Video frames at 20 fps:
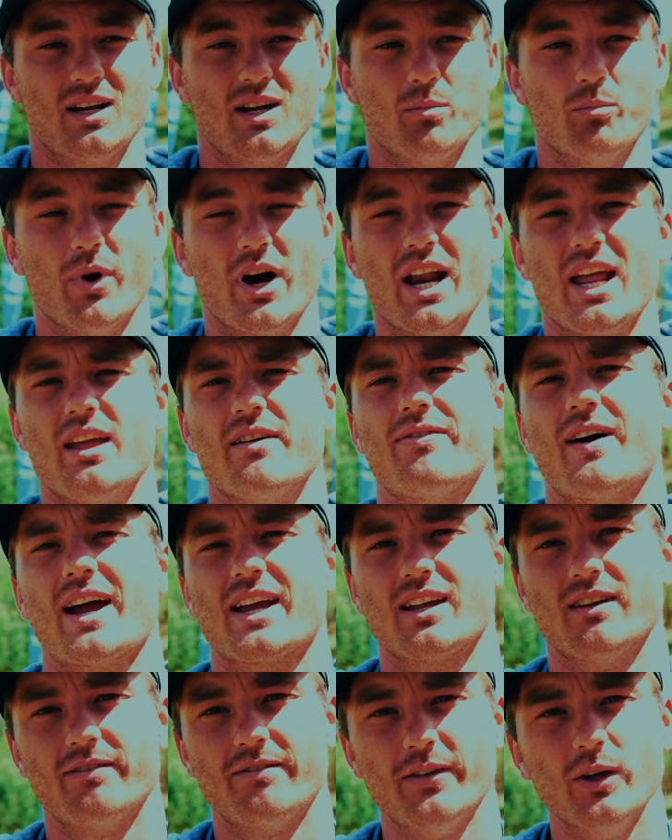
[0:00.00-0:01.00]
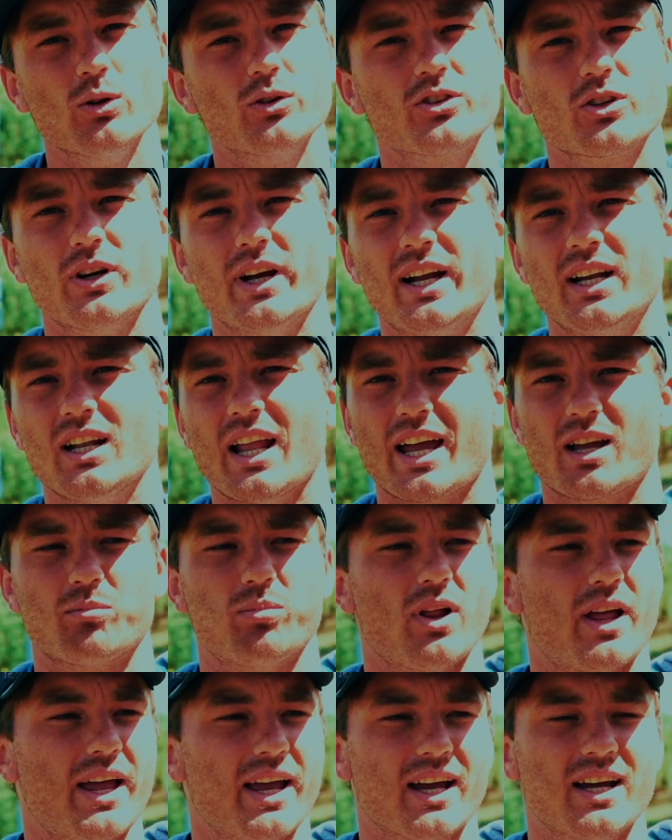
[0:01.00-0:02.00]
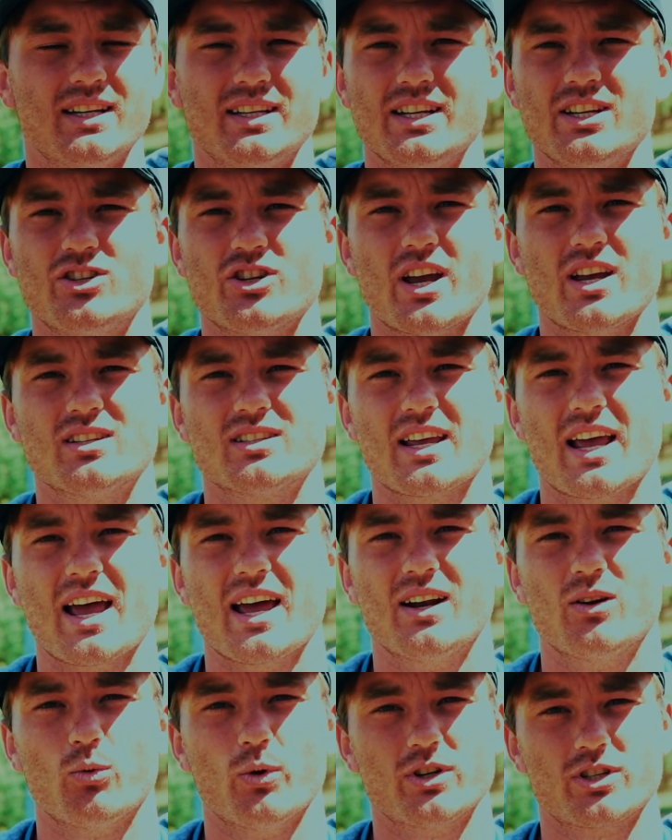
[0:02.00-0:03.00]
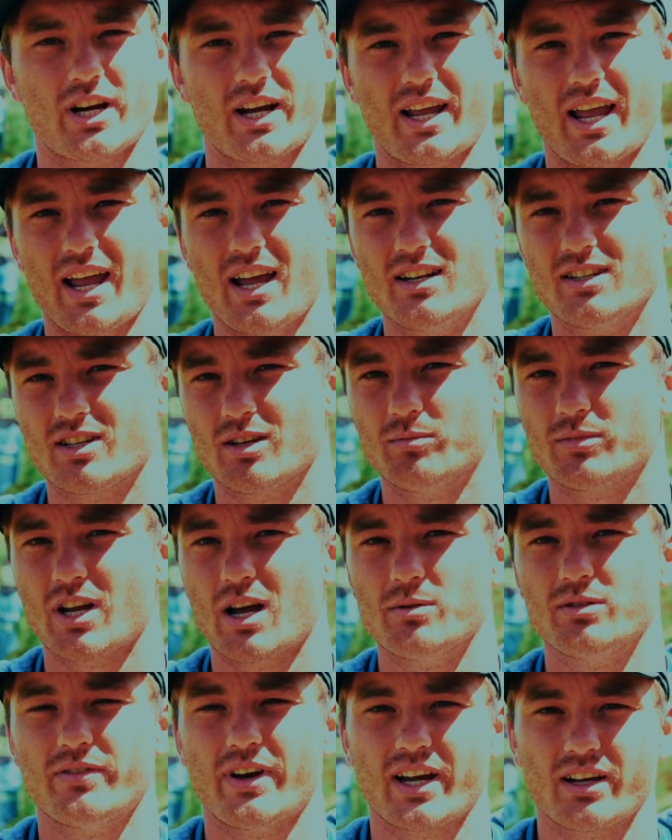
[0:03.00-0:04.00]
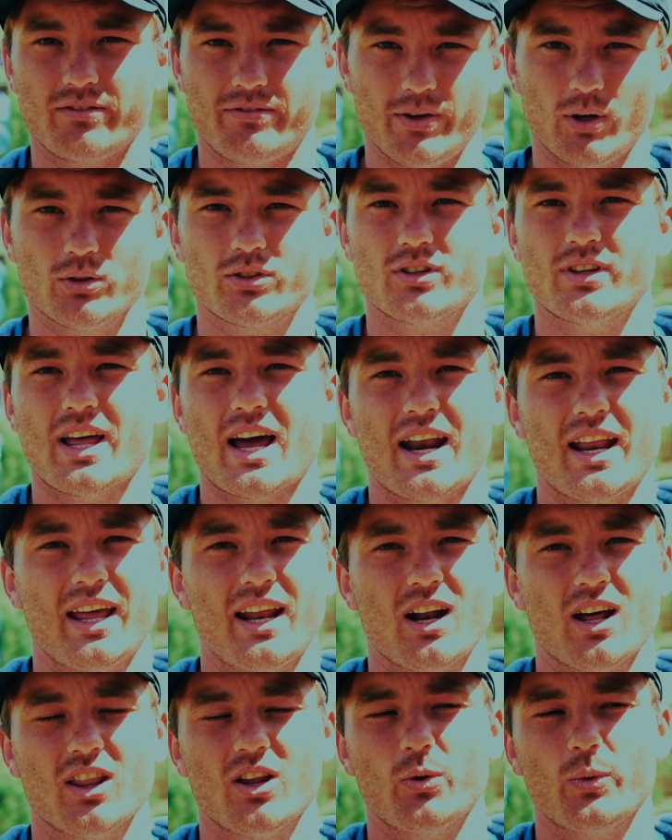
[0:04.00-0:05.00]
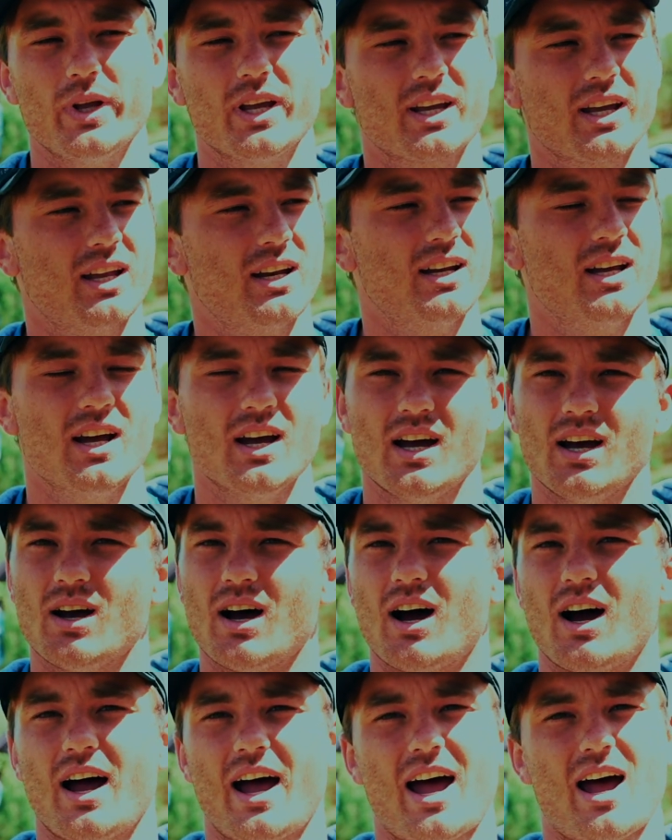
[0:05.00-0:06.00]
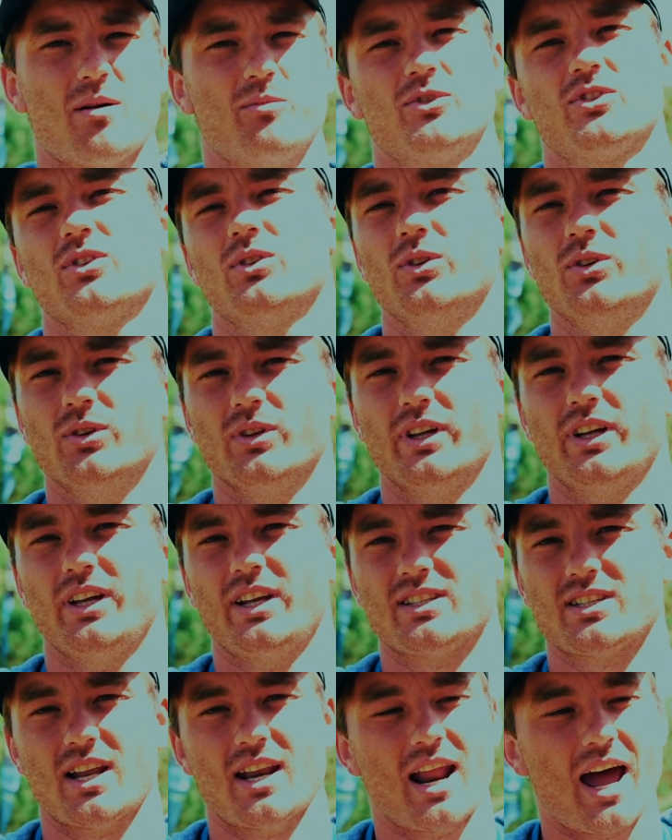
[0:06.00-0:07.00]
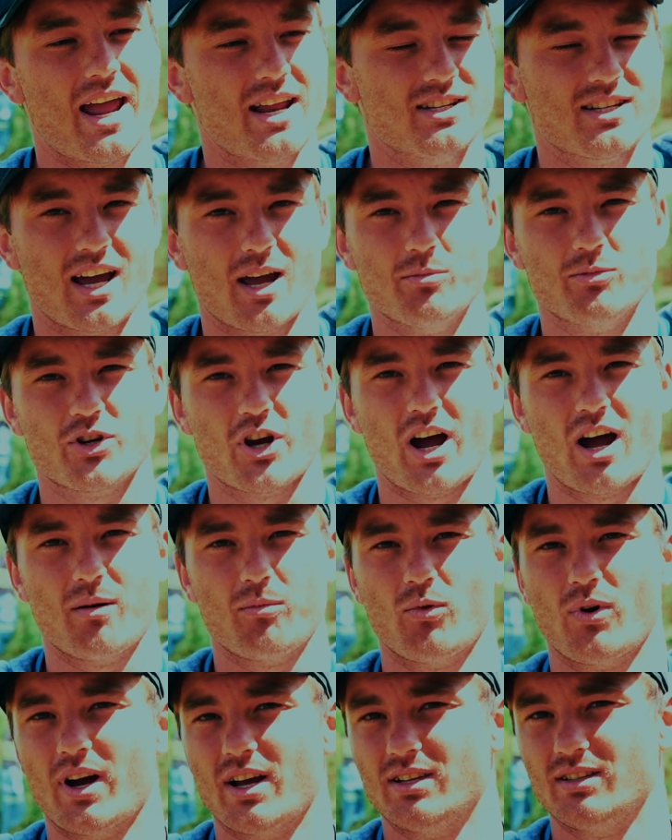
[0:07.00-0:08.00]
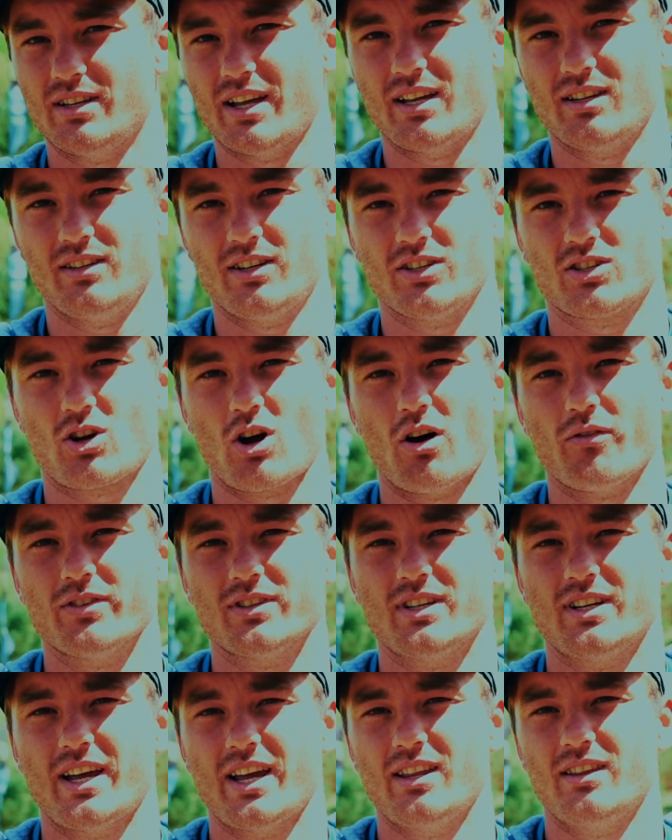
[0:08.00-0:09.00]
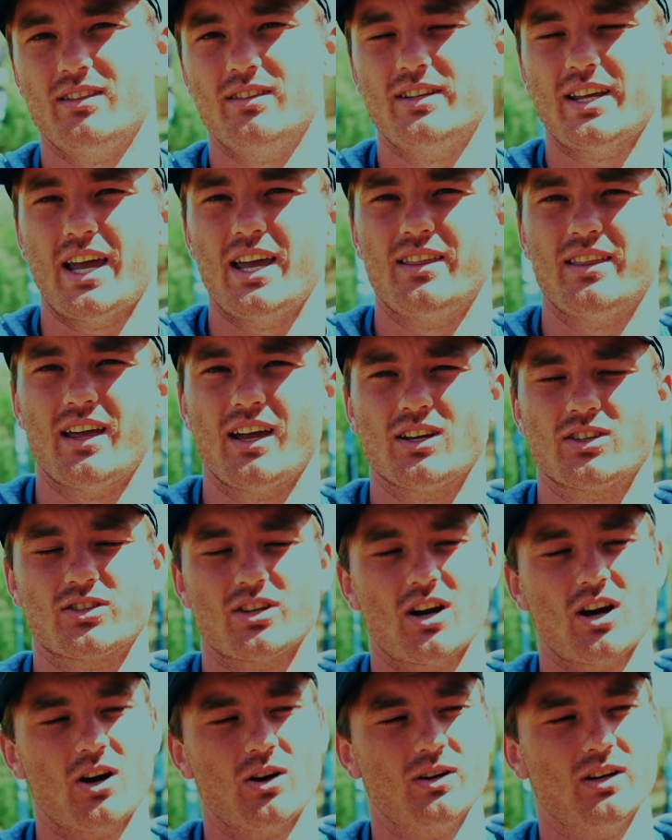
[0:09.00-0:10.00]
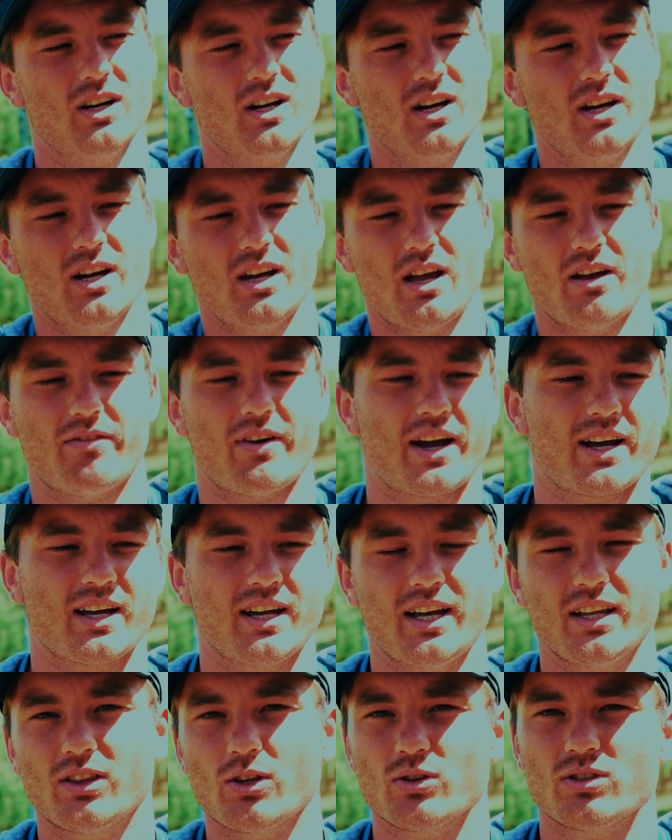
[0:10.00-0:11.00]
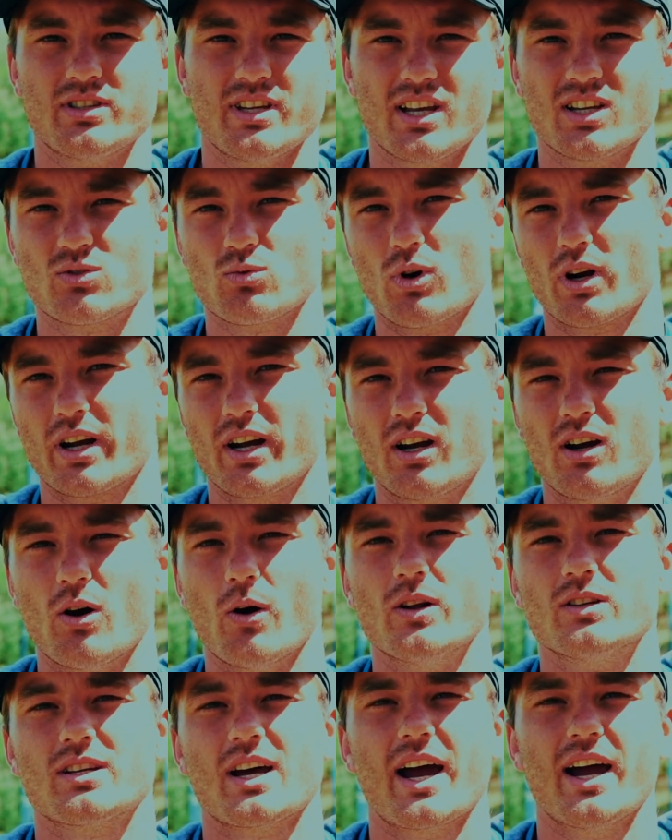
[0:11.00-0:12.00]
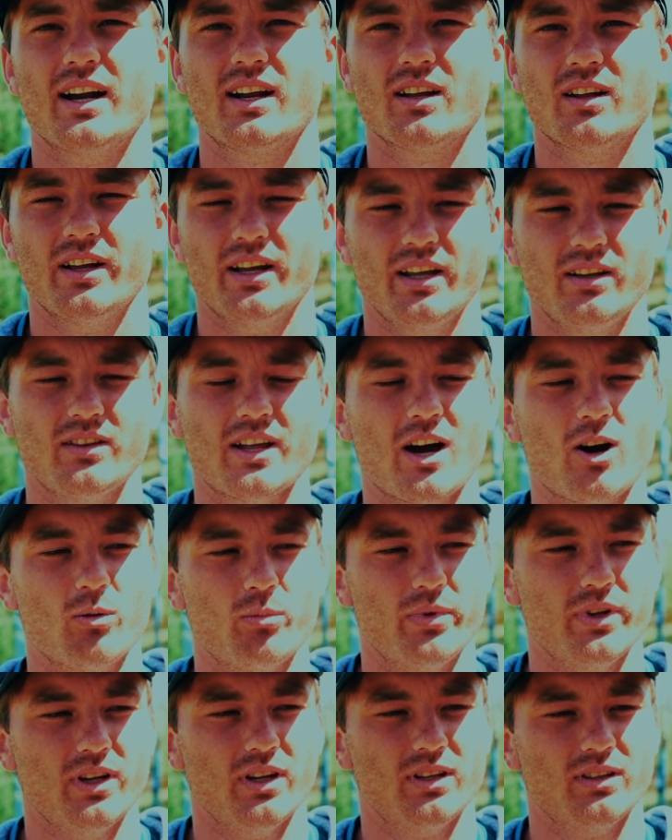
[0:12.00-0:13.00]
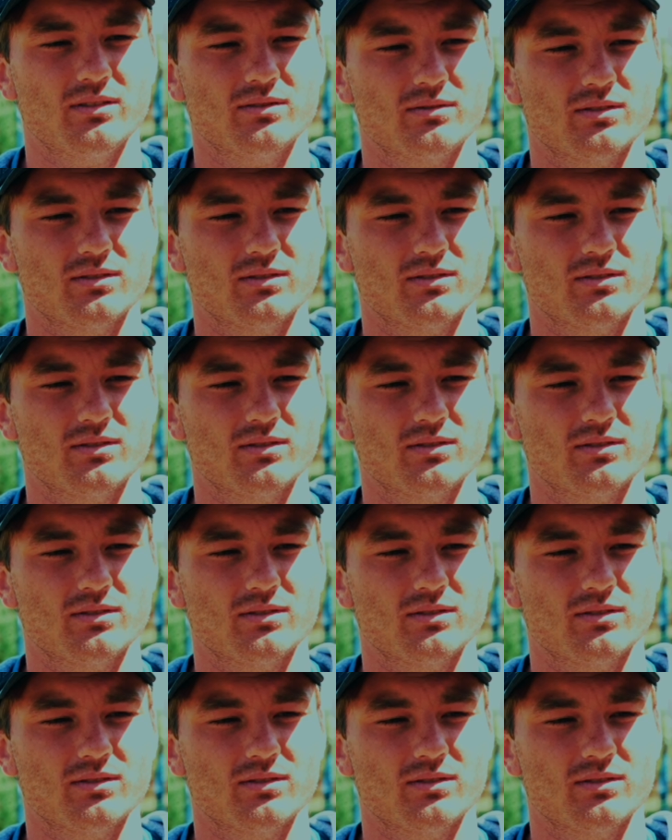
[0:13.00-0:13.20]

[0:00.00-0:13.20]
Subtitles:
But if I can filter in like playing a DJ set, which I can sometimes, if I can filter that in on the weekend, absolutely. It's a nighttime job, while disc golf is a day thing. So if I can get those things working coincidingly, that would be